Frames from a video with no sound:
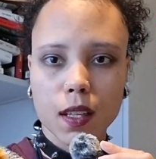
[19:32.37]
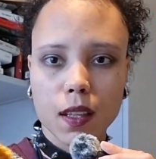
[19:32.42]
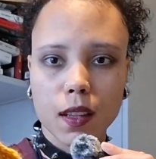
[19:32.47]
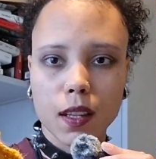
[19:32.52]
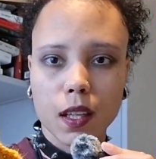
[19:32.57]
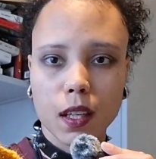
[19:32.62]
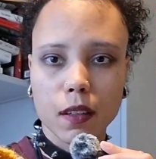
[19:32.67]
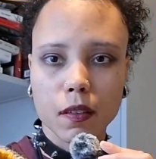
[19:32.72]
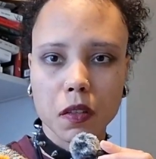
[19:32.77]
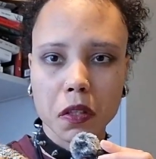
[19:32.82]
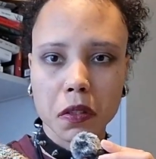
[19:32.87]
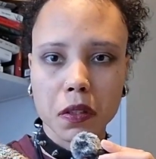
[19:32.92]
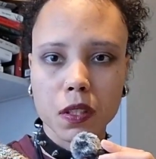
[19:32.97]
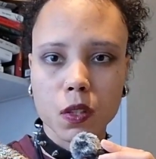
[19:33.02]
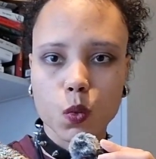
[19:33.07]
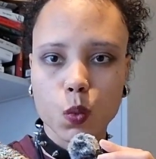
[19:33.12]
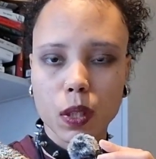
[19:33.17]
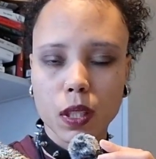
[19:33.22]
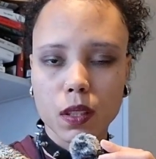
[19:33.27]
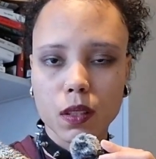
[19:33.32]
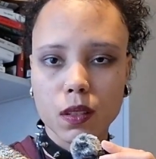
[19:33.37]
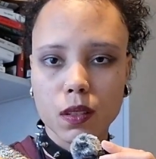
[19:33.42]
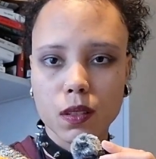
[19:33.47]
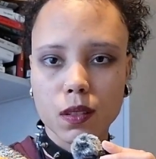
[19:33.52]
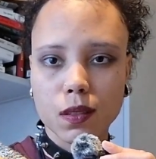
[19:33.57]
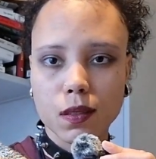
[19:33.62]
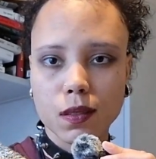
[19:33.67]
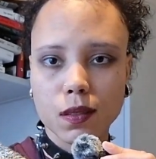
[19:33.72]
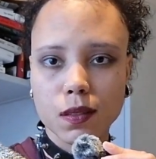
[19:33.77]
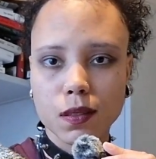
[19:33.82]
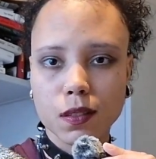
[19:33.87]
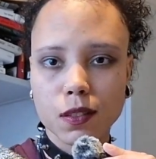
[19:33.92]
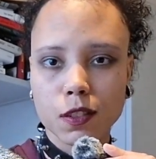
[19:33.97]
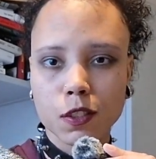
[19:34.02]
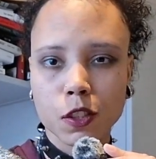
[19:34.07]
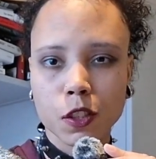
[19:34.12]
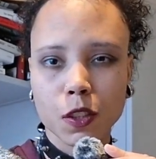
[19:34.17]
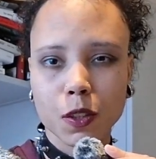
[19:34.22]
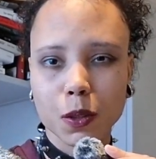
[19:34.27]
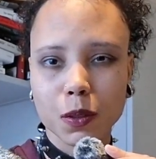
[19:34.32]
then I've got this weird
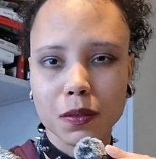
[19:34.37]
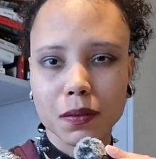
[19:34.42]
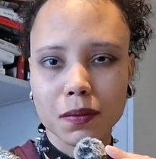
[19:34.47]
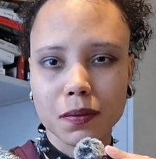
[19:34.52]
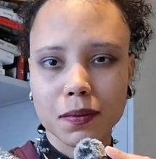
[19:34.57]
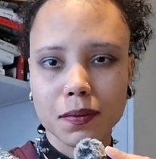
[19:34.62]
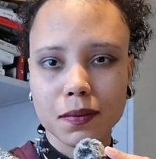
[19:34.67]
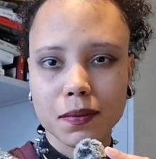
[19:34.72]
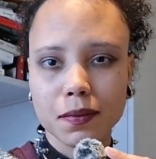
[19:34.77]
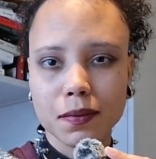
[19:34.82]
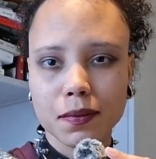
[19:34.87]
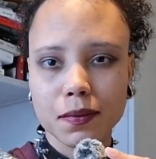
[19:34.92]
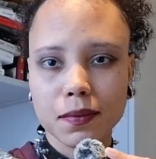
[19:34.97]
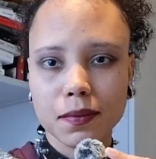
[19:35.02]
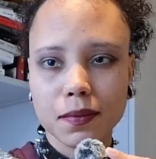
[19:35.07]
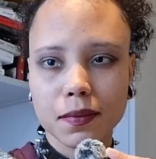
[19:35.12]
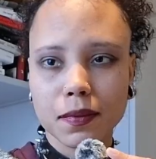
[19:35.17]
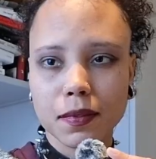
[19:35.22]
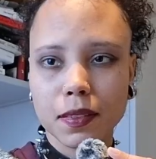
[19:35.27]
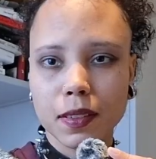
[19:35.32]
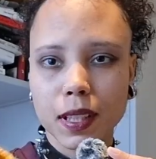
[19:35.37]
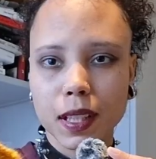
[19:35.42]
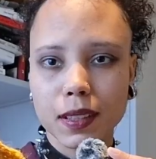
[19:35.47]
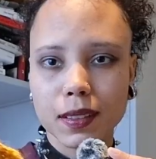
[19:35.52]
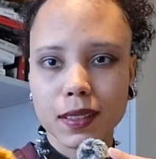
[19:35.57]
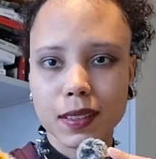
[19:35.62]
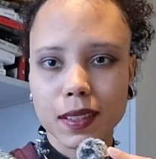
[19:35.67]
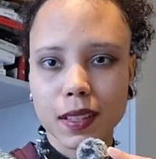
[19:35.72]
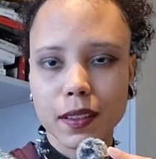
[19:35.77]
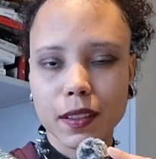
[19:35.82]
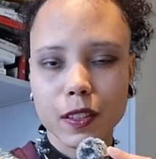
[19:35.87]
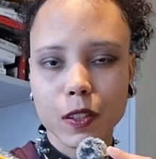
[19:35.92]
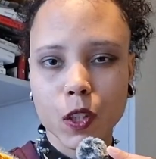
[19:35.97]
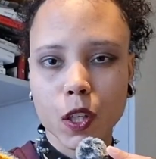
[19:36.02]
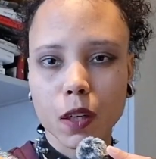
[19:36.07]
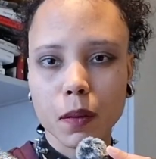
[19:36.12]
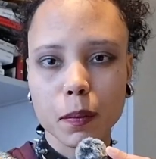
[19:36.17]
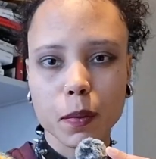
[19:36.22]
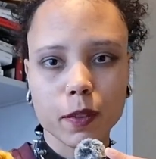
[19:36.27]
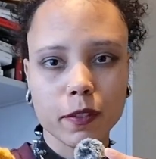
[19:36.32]
tunnel thing at the
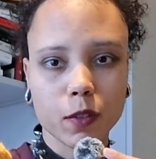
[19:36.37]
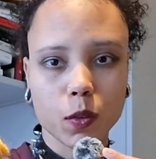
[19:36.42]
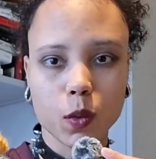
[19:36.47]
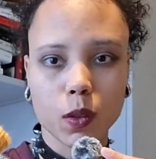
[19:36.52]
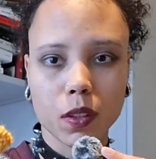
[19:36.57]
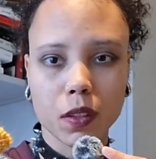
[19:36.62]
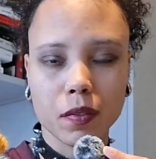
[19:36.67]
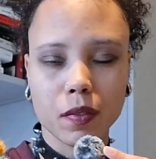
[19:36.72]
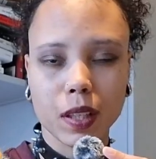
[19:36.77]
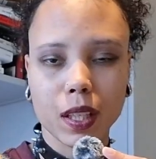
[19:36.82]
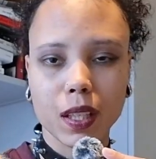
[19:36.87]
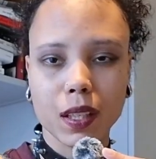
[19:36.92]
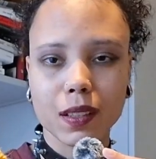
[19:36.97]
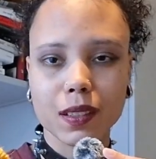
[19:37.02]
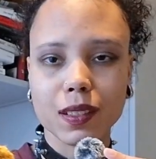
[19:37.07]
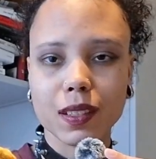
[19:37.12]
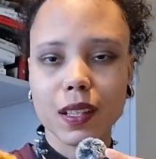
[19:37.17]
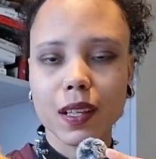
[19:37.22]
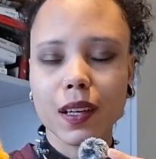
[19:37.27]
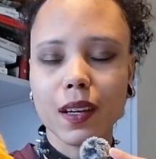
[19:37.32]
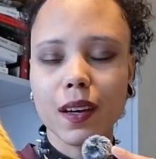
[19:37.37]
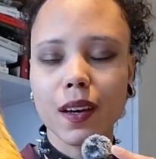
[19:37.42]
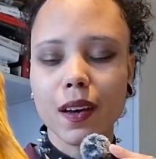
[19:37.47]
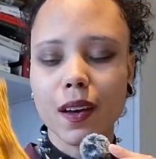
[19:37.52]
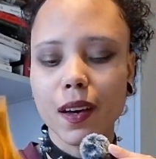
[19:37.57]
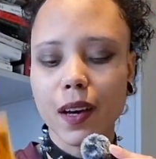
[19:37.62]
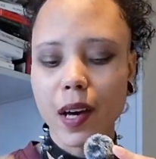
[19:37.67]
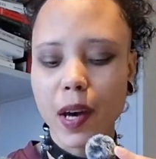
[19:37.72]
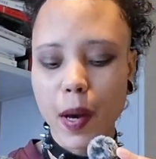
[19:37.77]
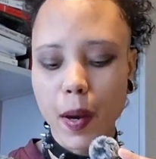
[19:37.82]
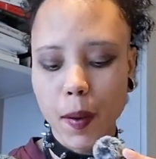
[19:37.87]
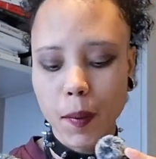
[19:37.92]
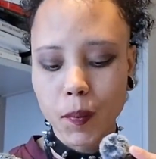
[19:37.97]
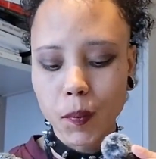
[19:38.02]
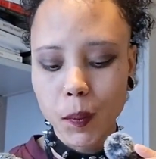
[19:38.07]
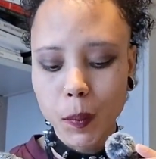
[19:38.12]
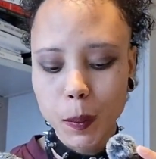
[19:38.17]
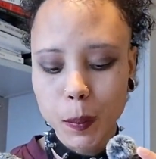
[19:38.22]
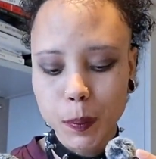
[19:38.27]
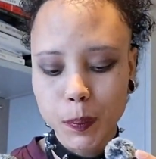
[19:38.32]
top for her fingers.
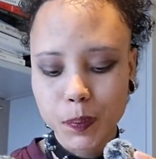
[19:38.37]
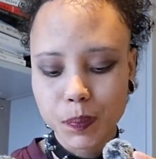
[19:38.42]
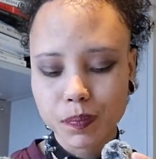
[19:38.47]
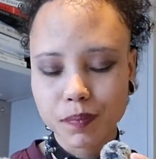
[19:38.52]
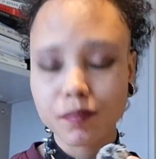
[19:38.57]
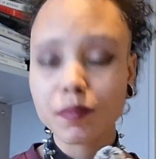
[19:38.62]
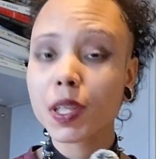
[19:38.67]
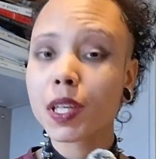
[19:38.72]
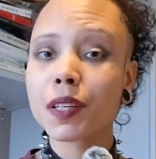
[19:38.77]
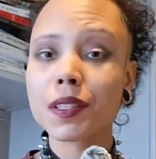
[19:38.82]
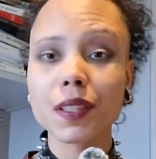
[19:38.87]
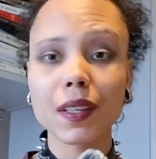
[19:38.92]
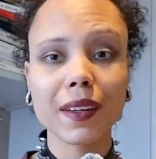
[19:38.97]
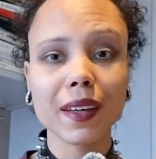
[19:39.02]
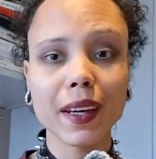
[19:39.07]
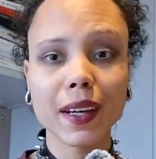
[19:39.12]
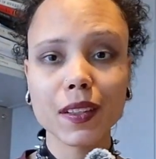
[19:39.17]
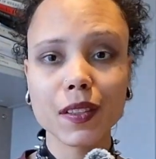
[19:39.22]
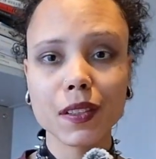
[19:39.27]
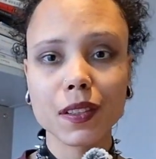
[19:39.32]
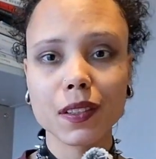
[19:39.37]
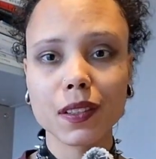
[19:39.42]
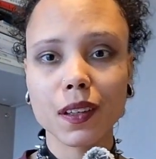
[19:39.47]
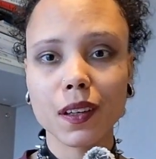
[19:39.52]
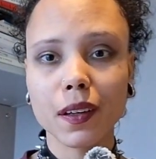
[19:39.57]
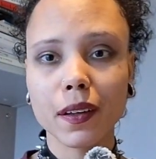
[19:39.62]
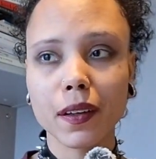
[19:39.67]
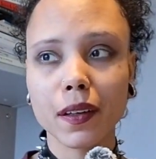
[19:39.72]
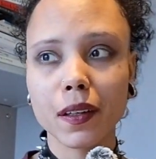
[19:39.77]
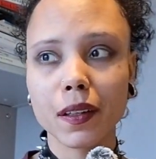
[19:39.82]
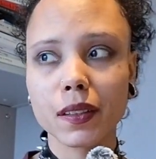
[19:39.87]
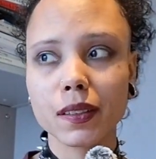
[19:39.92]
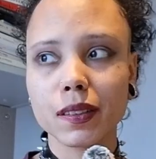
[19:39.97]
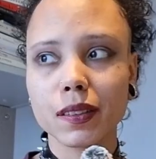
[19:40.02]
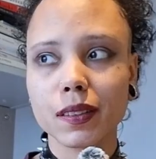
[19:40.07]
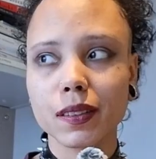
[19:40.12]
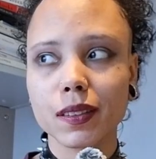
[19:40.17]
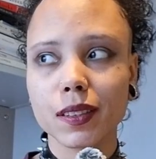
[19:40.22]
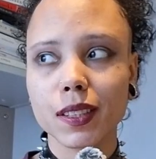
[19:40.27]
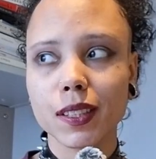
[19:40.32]
Um, because her hands are
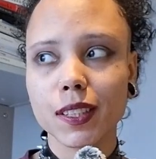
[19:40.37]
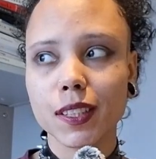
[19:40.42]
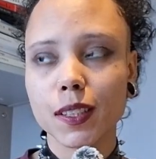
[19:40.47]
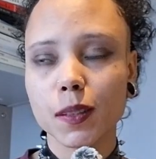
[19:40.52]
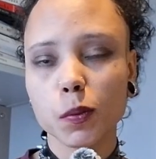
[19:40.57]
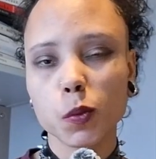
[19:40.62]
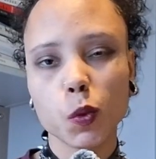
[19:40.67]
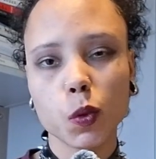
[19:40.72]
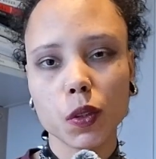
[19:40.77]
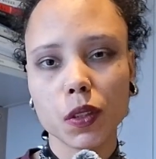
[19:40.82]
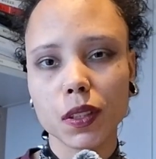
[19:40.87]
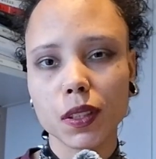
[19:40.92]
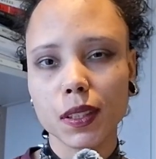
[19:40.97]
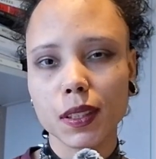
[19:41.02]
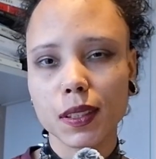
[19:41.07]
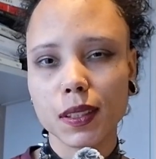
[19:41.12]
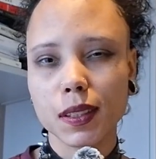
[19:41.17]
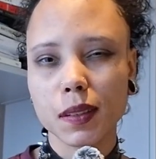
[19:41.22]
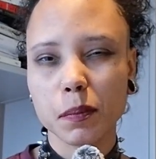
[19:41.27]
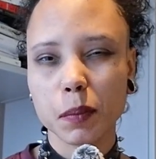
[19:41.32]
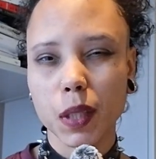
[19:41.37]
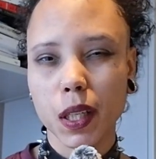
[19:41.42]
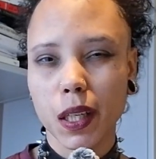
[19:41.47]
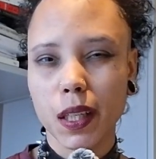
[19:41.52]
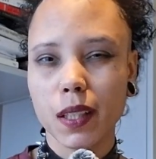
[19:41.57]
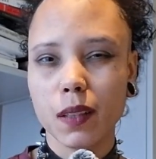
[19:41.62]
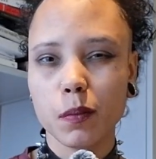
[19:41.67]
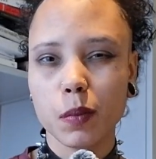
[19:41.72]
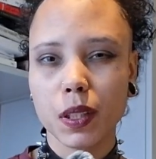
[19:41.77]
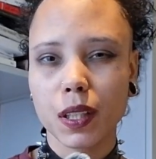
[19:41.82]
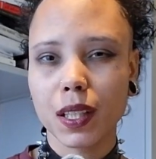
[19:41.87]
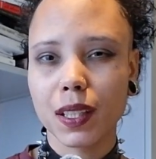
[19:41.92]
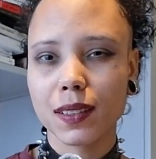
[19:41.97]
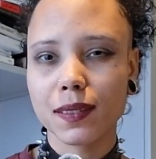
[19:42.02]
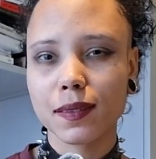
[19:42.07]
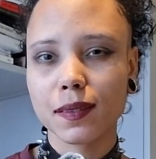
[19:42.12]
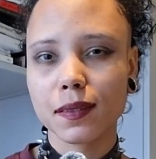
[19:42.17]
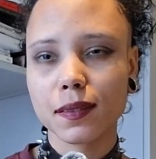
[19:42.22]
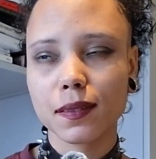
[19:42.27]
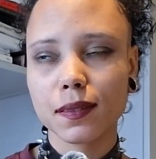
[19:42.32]
smaller than mine, but they're